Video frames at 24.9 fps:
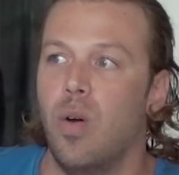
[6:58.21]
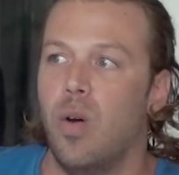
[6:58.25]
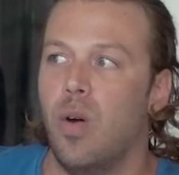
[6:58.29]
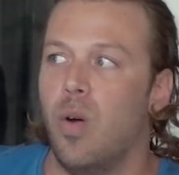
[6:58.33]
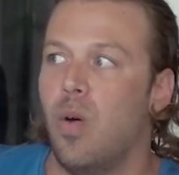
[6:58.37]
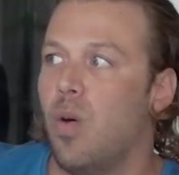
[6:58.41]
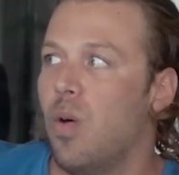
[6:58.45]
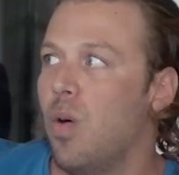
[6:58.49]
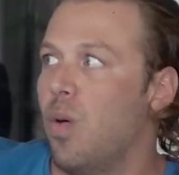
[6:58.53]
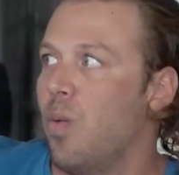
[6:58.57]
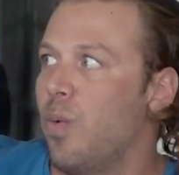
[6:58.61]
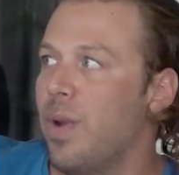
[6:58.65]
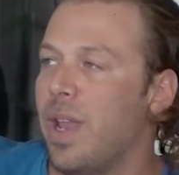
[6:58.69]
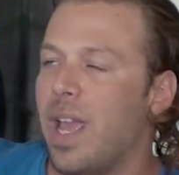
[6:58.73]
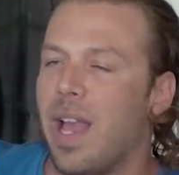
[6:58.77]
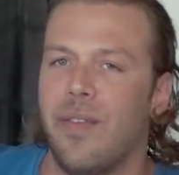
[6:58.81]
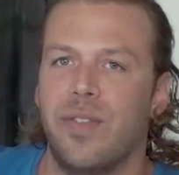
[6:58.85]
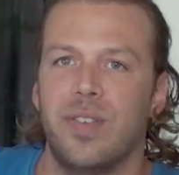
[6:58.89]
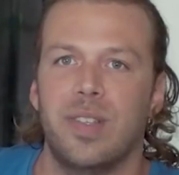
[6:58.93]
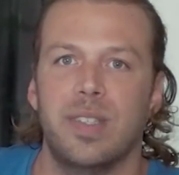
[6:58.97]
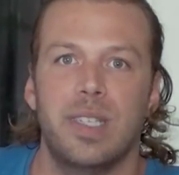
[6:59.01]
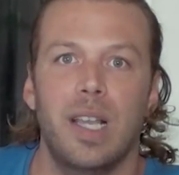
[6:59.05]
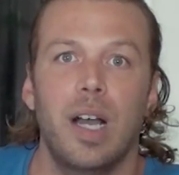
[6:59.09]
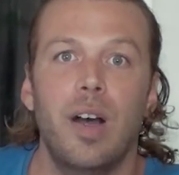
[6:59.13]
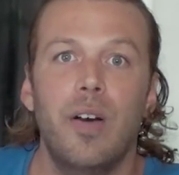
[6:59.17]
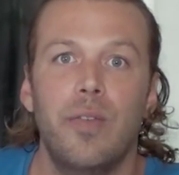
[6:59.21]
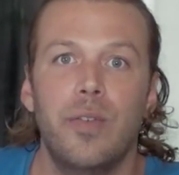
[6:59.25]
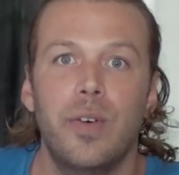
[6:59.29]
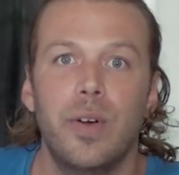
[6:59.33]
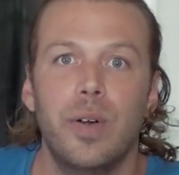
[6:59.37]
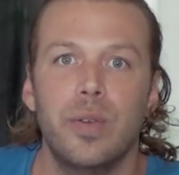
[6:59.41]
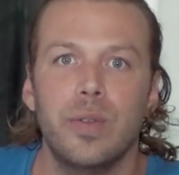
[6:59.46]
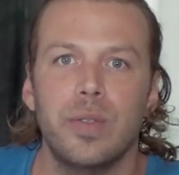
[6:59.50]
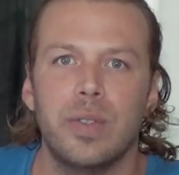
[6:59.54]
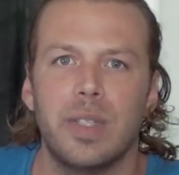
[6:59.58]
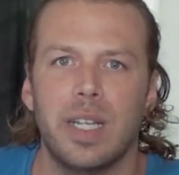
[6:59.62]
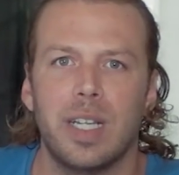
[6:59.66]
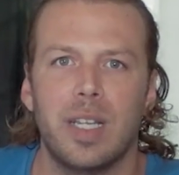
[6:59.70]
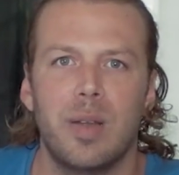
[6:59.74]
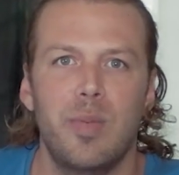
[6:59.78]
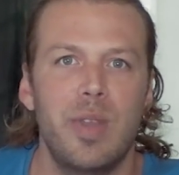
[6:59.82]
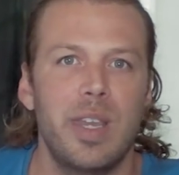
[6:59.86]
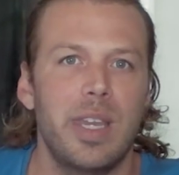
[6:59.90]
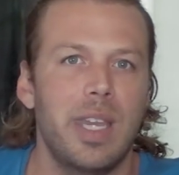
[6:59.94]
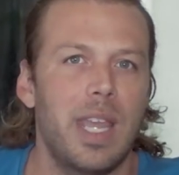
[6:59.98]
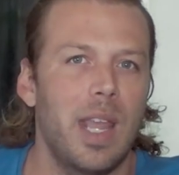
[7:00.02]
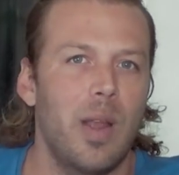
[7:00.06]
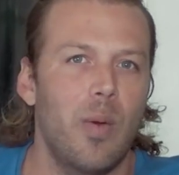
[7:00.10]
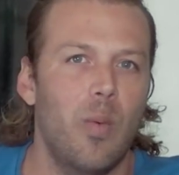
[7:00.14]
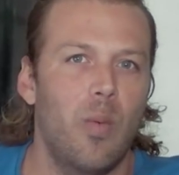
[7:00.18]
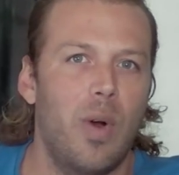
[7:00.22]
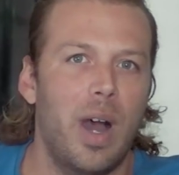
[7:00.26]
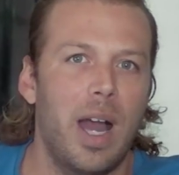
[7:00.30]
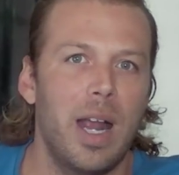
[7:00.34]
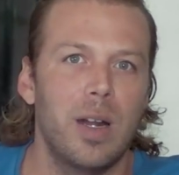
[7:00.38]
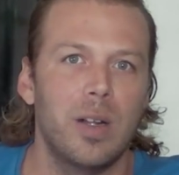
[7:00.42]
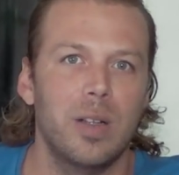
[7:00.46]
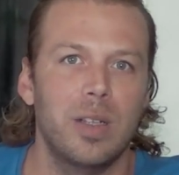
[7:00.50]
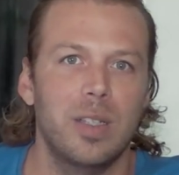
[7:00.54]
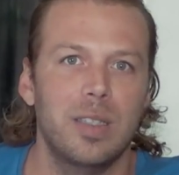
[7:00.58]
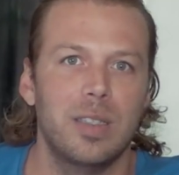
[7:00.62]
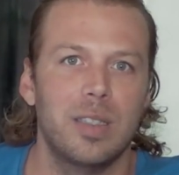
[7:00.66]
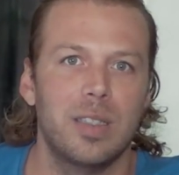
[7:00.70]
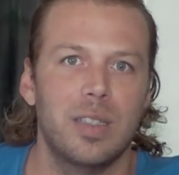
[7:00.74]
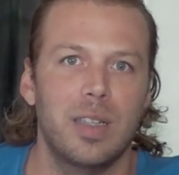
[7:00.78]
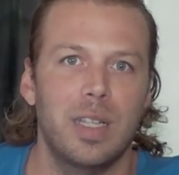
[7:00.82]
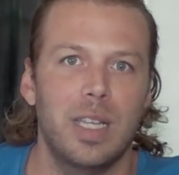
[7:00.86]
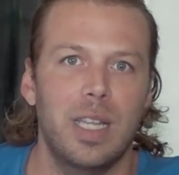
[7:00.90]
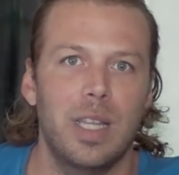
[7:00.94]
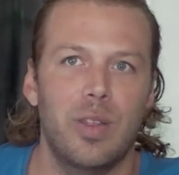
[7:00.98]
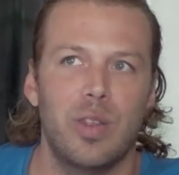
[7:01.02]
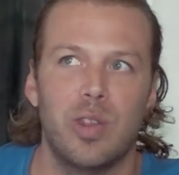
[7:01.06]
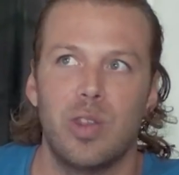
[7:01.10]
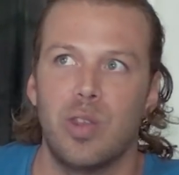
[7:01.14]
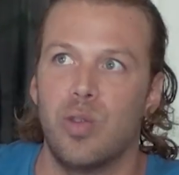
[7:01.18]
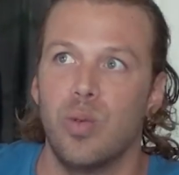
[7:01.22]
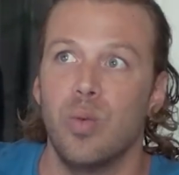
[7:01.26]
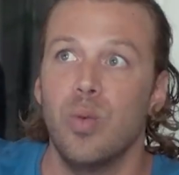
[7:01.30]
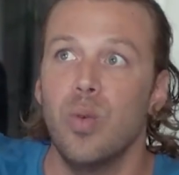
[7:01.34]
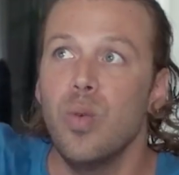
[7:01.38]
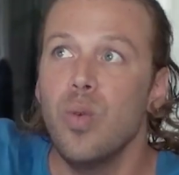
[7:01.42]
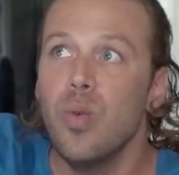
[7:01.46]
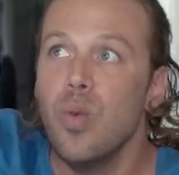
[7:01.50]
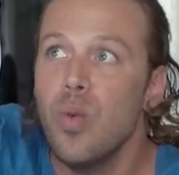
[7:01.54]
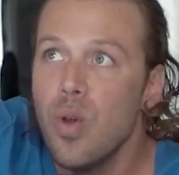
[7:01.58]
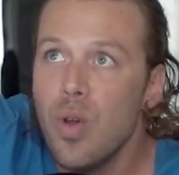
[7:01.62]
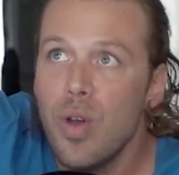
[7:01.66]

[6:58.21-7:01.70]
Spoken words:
or we have cell phones that communicate wirelessly through